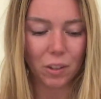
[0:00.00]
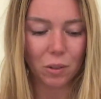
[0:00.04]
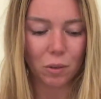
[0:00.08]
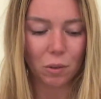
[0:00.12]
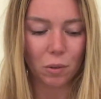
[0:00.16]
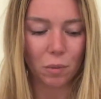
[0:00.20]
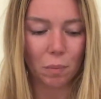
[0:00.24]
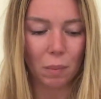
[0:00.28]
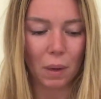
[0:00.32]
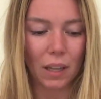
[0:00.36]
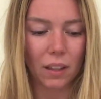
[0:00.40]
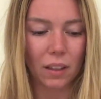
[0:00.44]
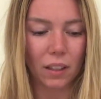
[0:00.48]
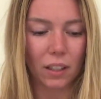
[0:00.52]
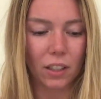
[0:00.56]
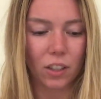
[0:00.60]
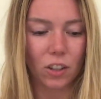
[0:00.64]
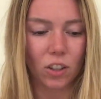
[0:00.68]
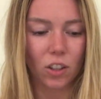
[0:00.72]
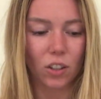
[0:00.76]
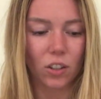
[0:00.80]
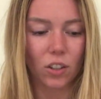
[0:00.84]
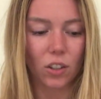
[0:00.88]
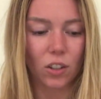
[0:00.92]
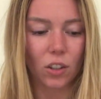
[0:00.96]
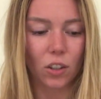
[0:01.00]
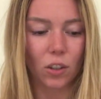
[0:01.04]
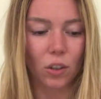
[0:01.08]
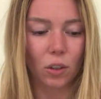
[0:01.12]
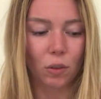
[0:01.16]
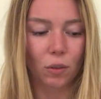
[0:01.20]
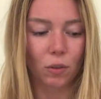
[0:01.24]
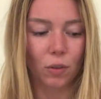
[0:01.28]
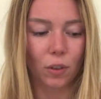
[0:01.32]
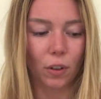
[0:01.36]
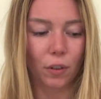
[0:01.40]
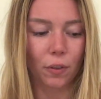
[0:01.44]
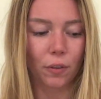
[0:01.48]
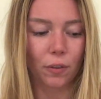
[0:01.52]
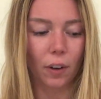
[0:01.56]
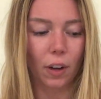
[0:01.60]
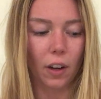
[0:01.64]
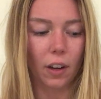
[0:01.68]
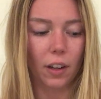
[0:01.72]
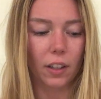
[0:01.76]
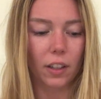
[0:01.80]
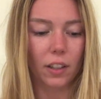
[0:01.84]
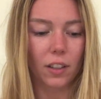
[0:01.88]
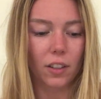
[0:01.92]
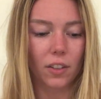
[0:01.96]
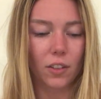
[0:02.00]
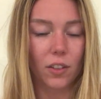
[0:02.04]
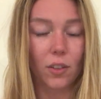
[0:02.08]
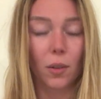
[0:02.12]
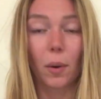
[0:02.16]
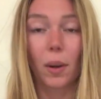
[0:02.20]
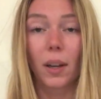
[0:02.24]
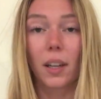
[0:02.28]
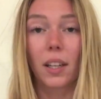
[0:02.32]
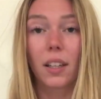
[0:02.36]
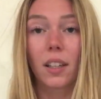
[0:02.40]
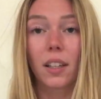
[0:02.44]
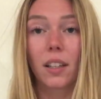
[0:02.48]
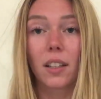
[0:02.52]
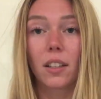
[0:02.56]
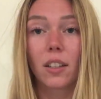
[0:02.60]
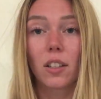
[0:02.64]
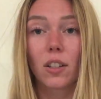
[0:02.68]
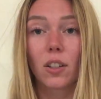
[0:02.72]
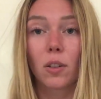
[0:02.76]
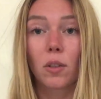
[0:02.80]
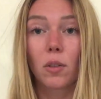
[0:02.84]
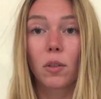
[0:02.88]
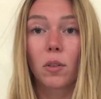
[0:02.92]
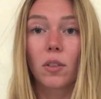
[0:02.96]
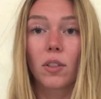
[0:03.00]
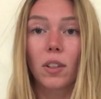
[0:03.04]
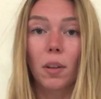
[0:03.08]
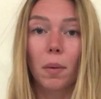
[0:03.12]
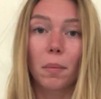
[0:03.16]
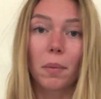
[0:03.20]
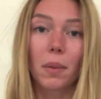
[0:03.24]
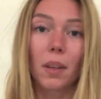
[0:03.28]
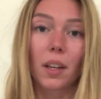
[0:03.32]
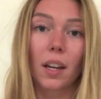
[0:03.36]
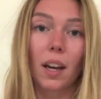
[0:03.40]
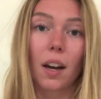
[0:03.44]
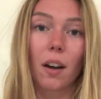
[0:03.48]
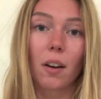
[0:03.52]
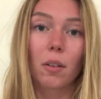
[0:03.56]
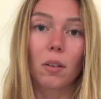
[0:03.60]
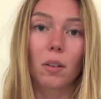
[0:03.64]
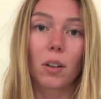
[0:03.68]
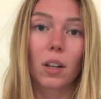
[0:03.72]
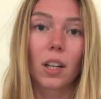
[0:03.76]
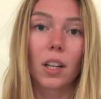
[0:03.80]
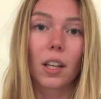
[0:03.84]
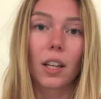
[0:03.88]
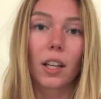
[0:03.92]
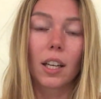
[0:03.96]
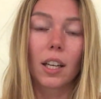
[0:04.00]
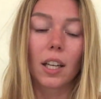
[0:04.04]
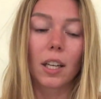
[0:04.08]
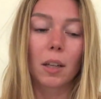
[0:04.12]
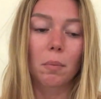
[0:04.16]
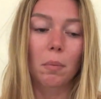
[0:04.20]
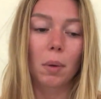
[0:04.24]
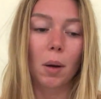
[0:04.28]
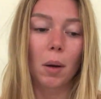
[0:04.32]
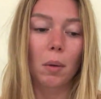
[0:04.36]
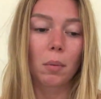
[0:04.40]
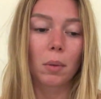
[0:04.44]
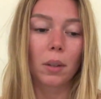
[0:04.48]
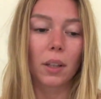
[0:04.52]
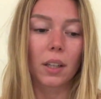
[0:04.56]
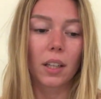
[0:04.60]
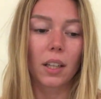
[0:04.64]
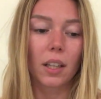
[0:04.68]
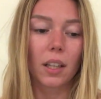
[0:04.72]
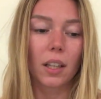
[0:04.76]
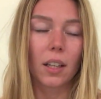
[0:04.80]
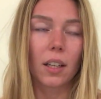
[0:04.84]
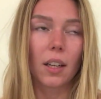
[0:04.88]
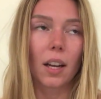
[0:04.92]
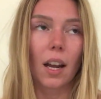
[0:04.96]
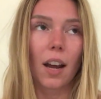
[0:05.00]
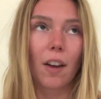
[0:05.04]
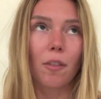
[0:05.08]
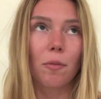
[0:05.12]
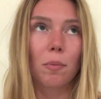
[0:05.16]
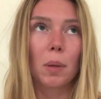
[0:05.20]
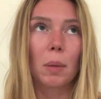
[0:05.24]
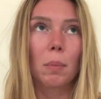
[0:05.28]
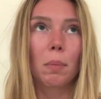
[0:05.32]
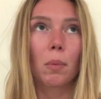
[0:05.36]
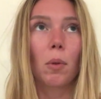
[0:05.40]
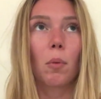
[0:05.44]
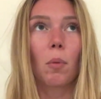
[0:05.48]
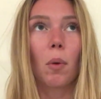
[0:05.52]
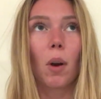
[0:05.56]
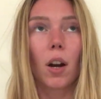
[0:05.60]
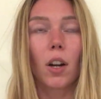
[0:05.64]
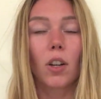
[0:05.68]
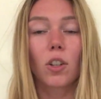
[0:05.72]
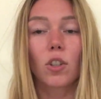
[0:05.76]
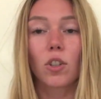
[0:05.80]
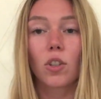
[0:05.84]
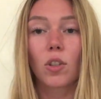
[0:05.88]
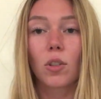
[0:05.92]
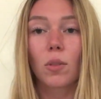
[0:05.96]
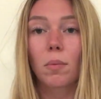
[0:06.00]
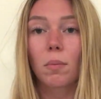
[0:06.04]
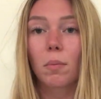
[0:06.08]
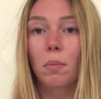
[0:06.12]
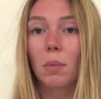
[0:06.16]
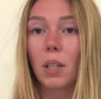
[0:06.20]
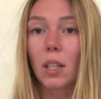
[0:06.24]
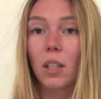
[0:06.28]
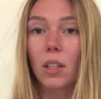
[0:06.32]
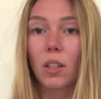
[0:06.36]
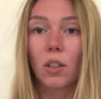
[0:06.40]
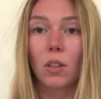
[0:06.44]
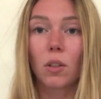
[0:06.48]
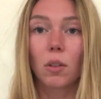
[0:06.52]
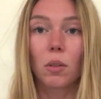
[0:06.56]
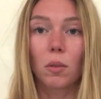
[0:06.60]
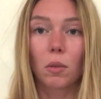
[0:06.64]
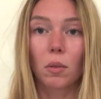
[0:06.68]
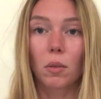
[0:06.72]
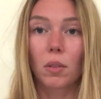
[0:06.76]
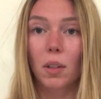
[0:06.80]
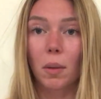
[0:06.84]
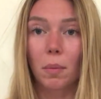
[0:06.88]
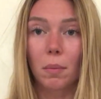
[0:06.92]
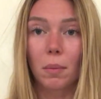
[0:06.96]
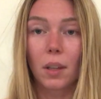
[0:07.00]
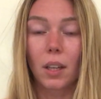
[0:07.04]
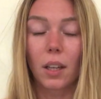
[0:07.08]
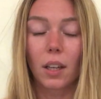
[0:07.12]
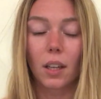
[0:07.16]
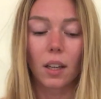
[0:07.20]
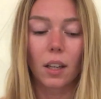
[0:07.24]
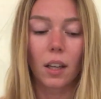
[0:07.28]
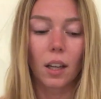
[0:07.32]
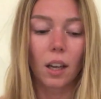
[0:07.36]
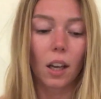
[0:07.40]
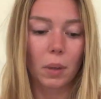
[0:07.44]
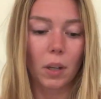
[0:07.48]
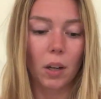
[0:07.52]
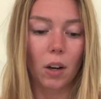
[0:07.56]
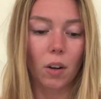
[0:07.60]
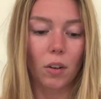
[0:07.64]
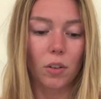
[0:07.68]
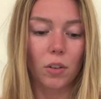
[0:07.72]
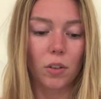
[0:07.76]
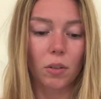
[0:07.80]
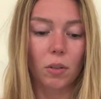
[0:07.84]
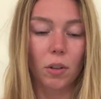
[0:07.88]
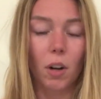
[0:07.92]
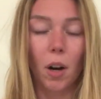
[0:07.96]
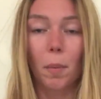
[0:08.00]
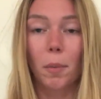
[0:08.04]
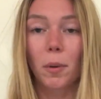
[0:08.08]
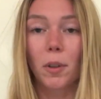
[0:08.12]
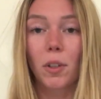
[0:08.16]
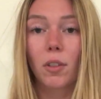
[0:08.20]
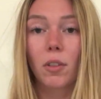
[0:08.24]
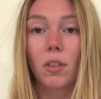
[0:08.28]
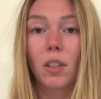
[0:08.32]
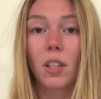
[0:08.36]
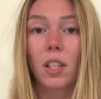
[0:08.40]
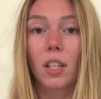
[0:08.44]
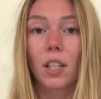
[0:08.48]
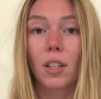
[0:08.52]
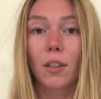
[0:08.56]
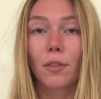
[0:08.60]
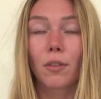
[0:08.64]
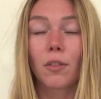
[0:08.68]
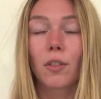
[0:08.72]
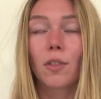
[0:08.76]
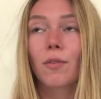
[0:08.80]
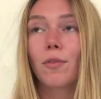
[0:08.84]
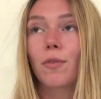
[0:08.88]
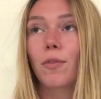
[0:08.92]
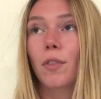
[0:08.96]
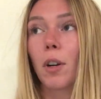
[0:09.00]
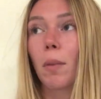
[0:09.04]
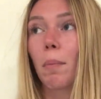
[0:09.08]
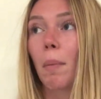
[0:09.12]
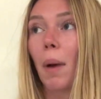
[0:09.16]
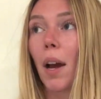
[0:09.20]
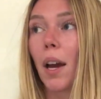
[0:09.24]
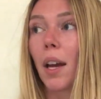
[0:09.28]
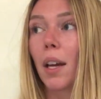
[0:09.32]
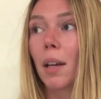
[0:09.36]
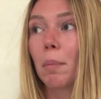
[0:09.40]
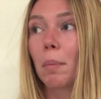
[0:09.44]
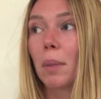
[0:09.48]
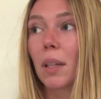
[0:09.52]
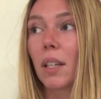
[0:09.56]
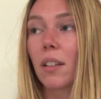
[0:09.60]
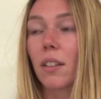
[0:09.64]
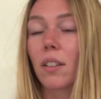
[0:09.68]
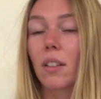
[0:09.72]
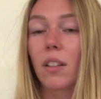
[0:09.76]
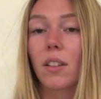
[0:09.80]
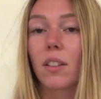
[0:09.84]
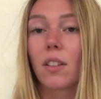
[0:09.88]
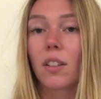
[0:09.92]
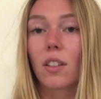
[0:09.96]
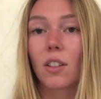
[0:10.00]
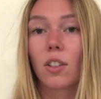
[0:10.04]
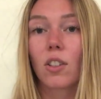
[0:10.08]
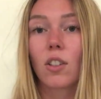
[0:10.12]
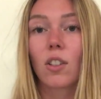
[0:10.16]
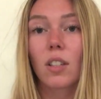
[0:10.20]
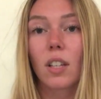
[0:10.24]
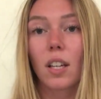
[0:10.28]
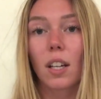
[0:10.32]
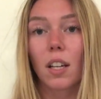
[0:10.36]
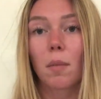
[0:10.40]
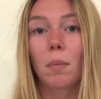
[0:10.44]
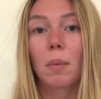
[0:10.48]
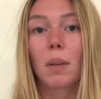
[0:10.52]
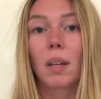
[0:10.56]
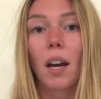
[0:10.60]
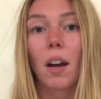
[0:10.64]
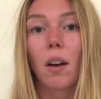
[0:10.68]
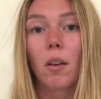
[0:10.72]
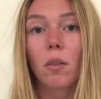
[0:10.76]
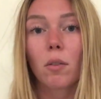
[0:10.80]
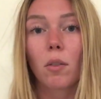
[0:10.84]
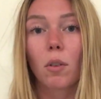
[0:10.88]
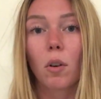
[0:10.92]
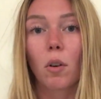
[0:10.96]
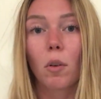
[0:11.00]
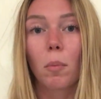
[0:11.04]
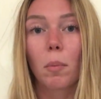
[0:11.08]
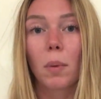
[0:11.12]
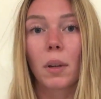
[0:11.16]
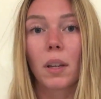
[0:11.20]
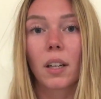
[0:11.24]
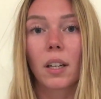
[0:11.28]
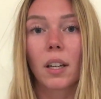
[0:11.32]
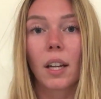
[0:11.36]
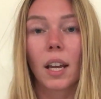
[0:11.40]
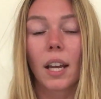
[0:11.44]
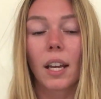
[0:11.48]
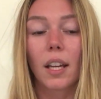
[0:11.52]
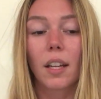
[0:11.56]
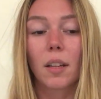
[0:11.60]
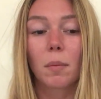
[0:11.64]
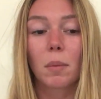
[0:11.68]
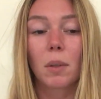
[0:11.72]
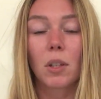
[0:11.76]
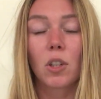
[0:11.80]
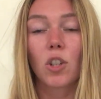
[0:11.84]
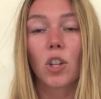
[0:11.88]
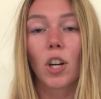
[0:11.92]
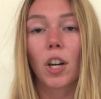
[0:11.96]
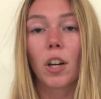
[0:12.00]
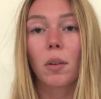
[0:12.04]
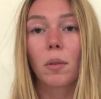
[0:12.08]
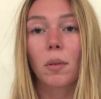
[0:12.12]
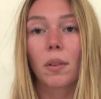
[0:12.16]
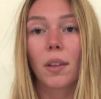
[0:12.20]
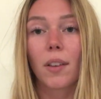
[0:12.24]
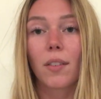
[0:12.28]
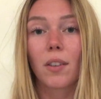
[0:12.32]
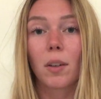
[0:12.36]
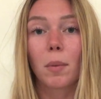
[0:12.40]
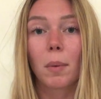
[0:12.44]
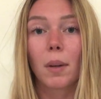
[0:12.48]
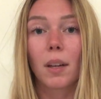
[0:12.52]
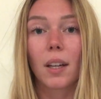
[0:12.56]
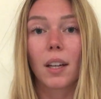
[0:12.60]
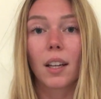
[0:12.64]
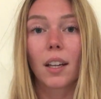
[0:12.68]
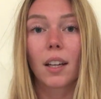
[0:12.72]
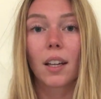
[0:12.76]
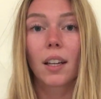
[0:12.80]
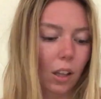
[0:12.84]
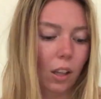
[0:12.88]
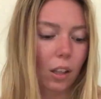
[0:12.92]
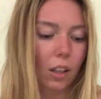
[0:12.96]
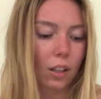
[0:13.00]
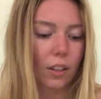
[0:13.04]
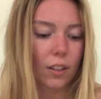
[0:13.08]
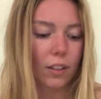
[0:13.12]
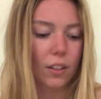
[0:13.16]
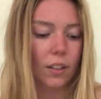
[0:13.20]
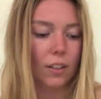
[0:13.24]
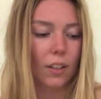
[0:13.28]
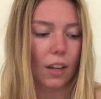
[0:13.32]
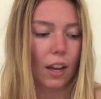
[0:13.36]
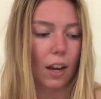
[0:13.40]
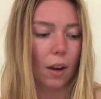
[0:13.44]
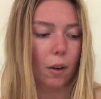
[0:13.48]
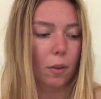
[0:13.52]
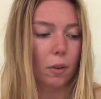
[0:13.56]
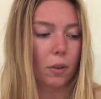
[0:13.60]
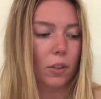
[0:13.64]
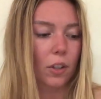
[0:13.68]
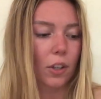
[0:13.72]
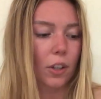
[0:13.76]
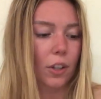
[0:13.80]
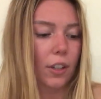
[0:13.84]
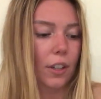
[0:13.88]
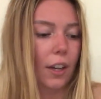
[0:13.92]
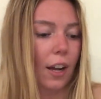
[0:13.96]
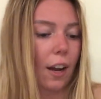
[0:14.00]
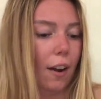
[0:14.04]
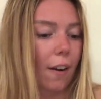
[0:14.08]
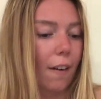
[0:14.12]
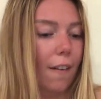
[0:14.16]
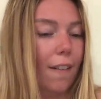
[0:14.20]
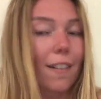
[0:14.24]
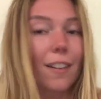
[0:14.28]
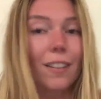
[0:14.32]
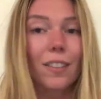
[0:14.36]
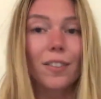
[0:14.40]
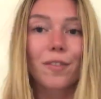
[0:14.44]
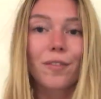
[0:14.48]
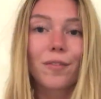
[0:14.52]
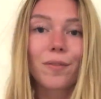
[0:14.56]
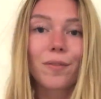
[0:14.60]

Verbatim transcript: this was mainly just to do for fun so I could do something out in public and have people watch me do something, but also an opportunity for my pieces to just kind of be out and open and be shared with everybody. This is how it turned out.